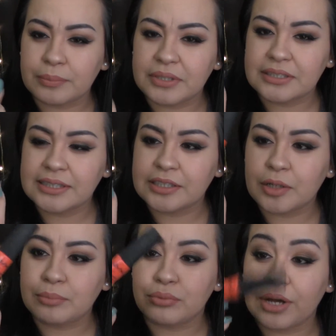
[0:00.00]
but it's like
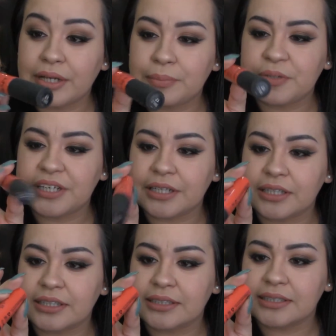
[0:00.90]
bright pink.
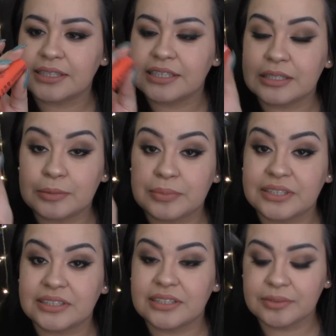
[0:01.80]
This is in
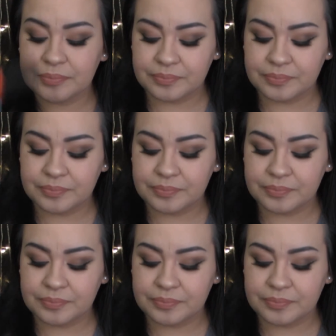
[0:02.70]
Ibiza.